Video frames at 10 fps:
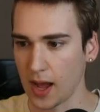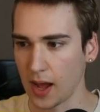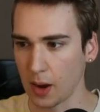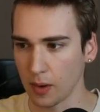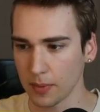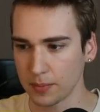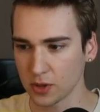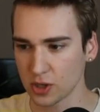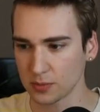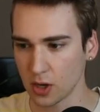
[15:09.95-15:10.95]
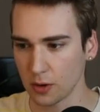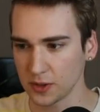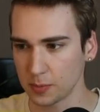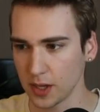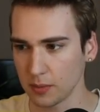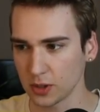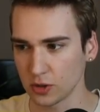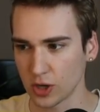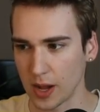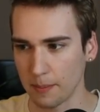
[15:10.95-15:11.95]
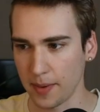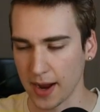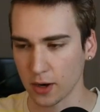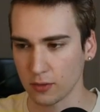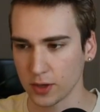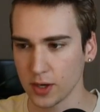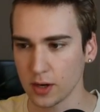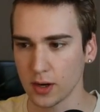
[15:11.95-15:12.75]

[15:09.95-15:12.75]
I want my bishop to always be able to drop back over here,